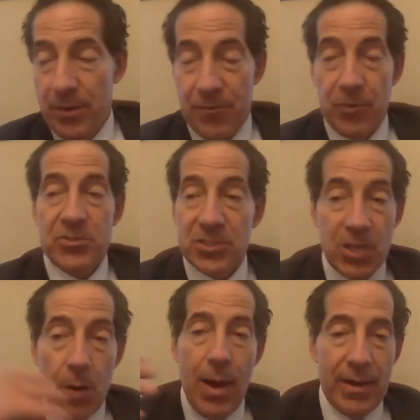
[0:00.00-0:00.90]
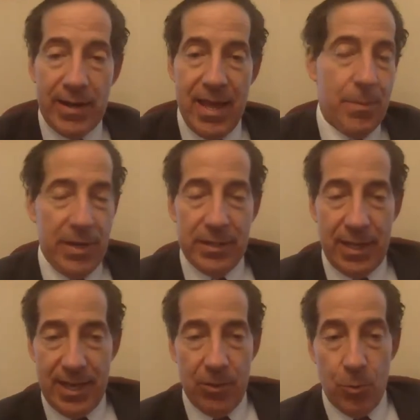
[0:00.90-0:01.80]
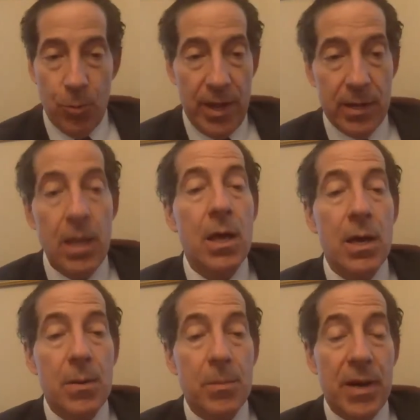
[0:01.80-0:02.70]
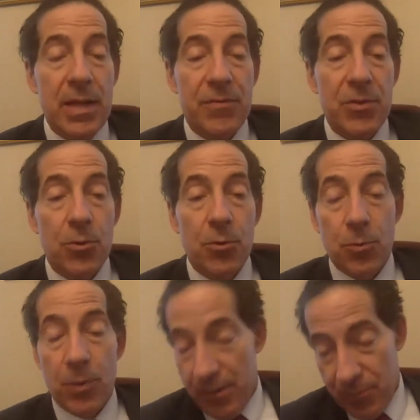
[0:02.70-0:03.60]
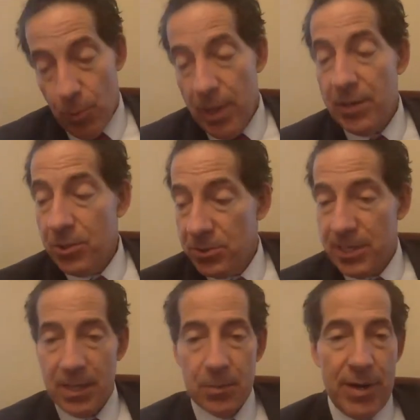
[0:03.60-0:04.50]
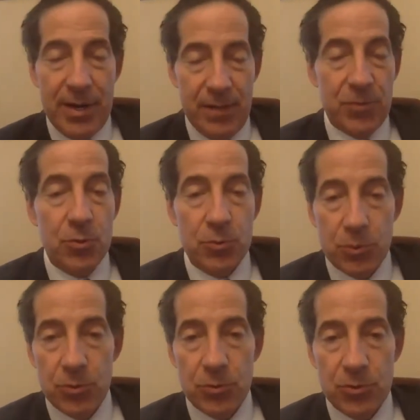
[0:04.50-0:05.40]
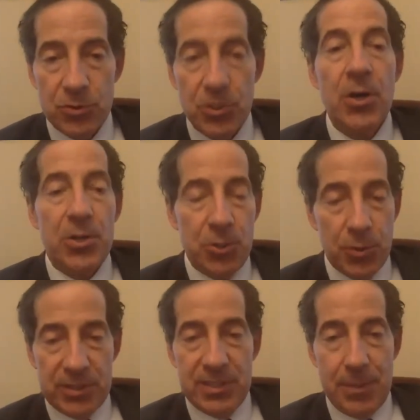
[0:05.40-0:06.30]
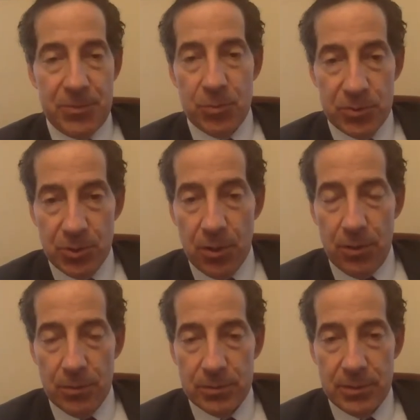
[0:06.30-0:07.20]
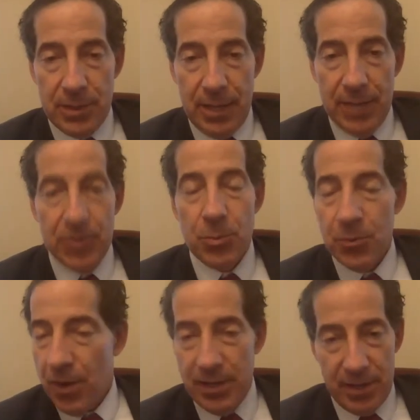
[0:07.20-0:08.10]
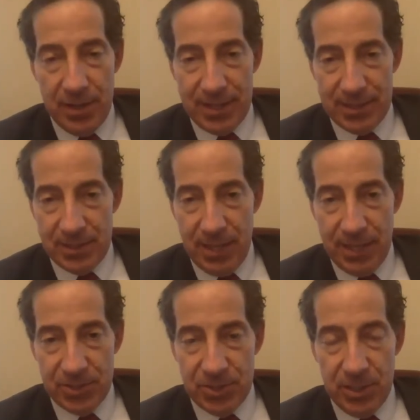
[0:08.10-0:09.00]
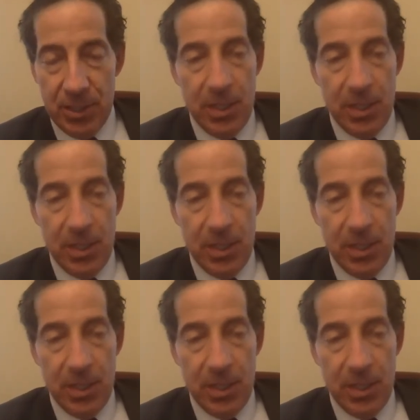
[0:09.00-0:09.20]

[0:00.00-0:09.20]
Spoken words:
The first is go out and campaign like hell to win, but if you win, you celebrate. If you lose, you accept the result and you move on to the next election.